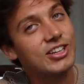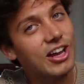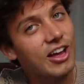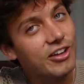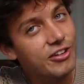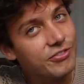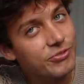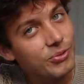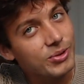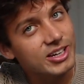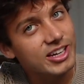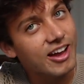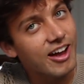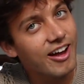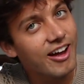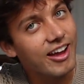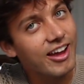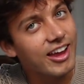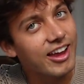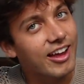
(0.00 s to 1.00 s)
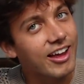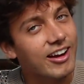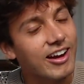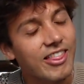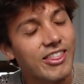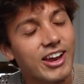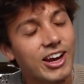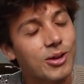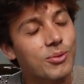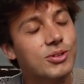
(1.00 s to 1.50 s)
California, and
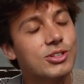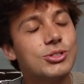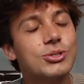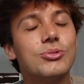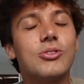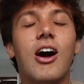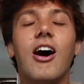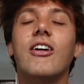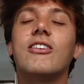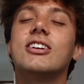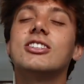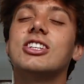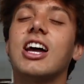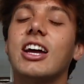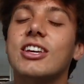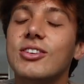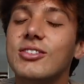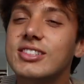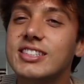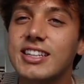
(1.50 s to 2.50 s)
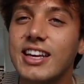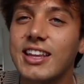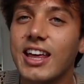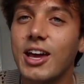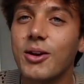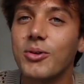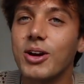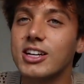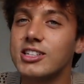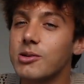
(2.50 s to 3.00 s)
then I went to college at
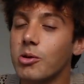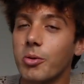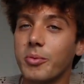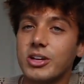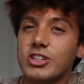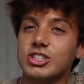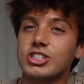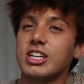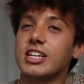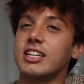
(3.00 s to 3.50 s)
UCLA where I double majored